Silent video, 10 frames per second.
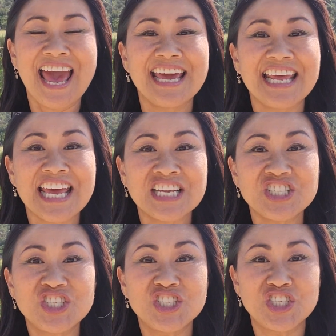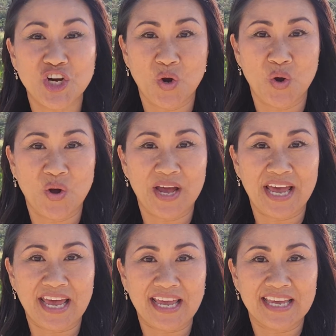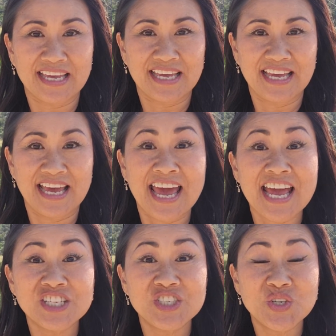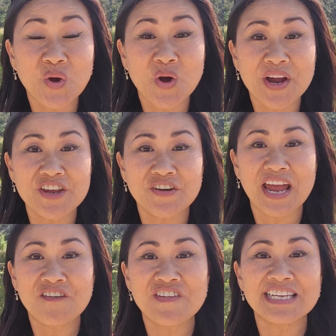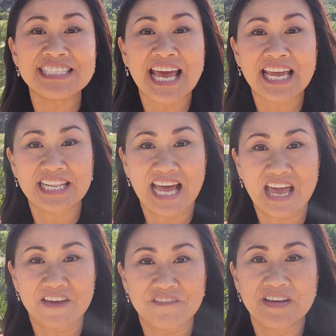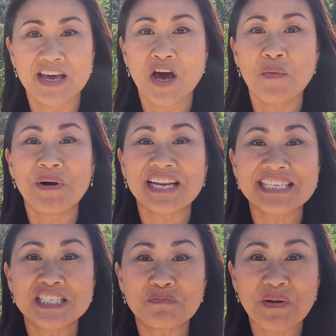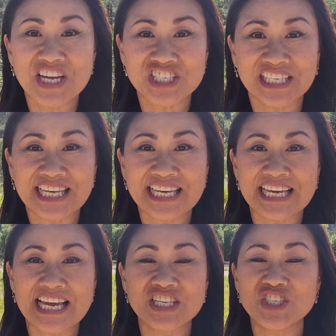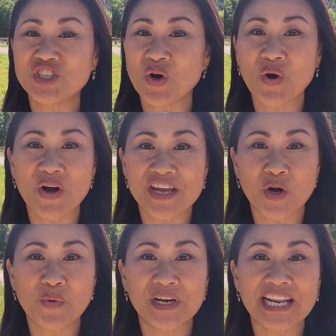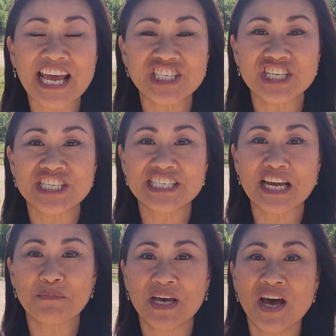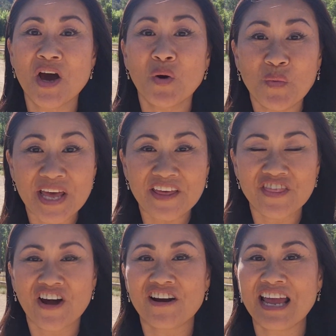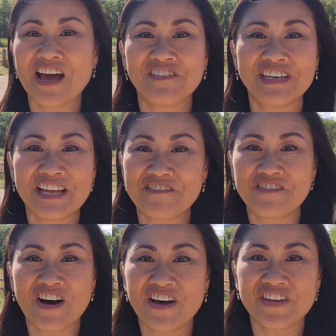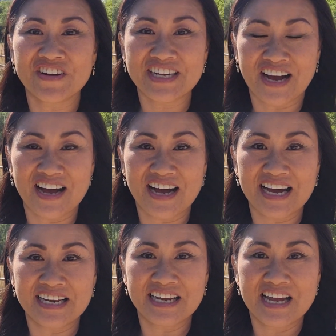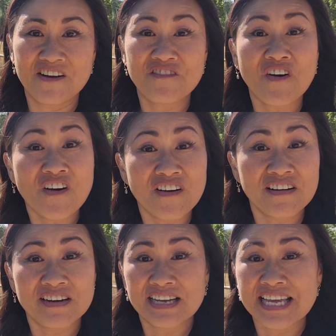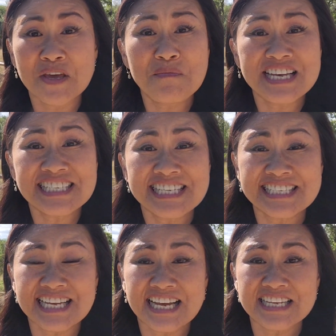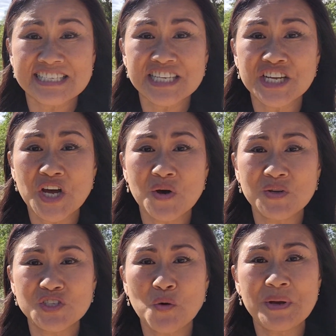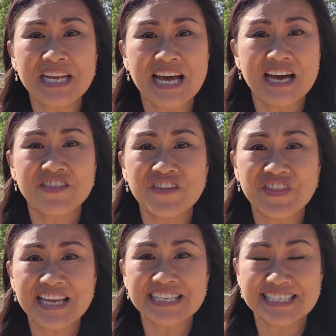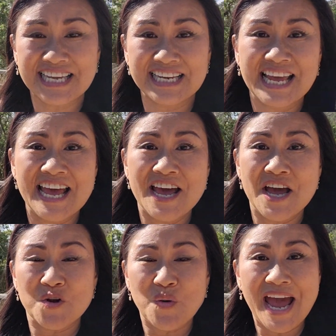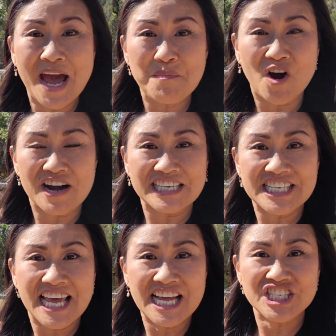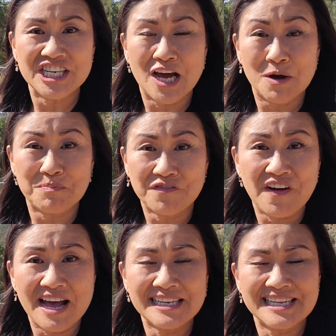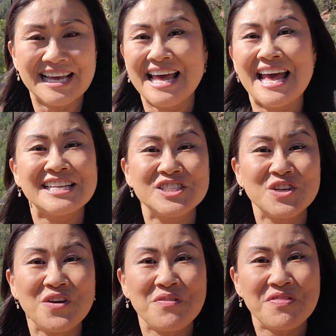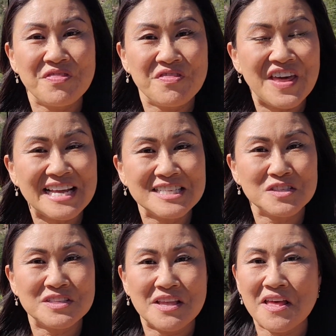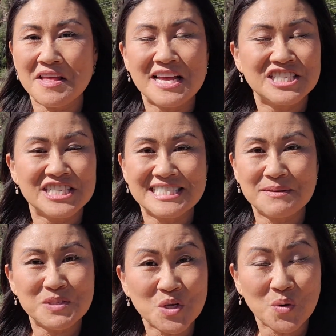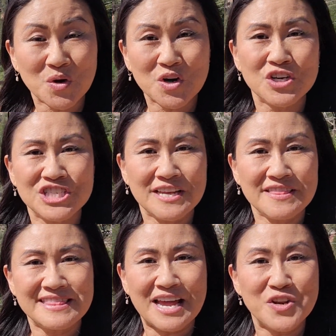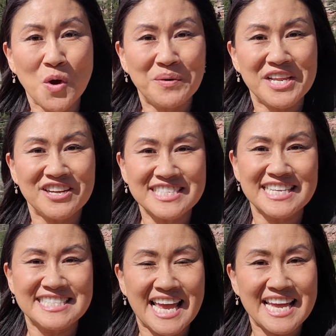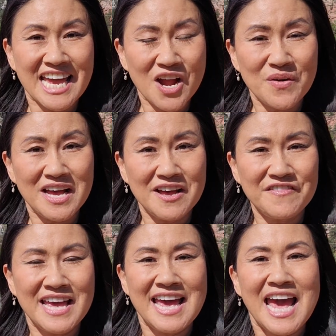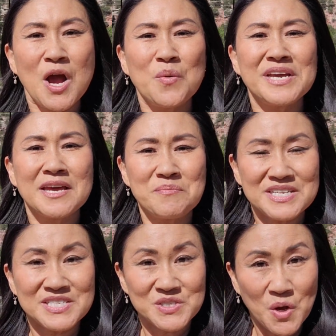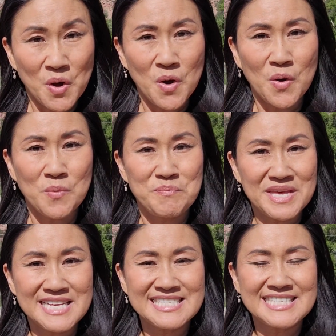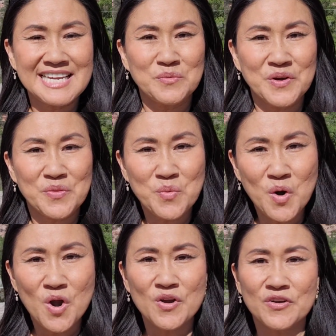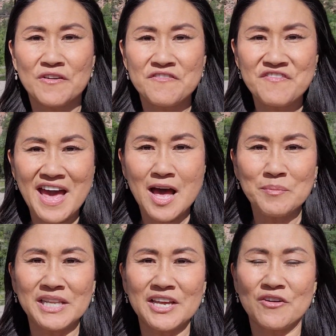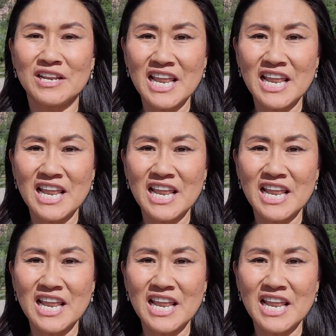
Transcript: and enjoy enjoy your everyday life but especially enjoy your relationship with our heavenly father god for he misses us you know so many other things can grab our attention up front and certain things it just seems so urgent that nobody else can take care of and we can be so busy with work or family or